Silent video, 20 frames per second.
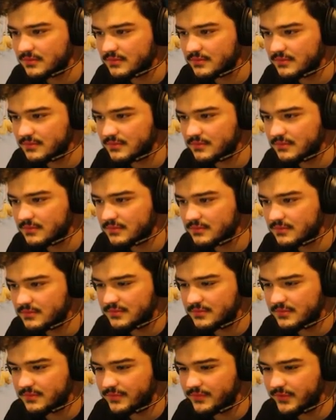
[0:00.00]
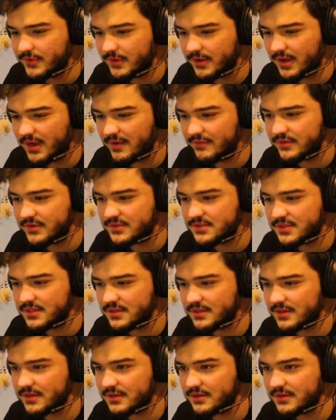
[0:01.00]
You're obviously
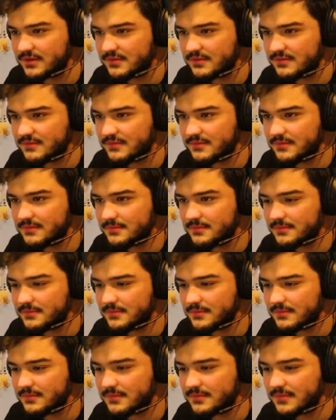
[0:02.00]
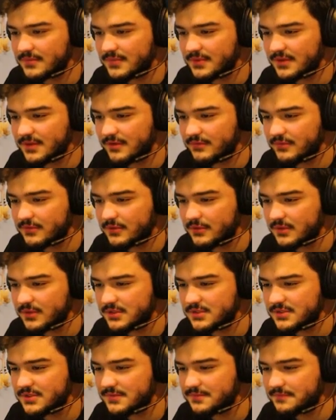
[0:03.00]
not going to. Of
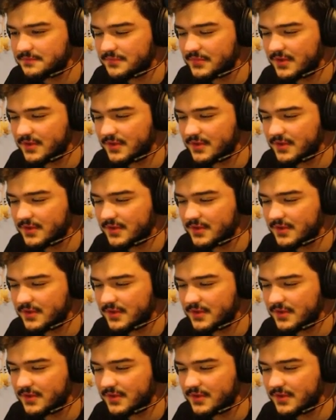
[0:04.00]
course.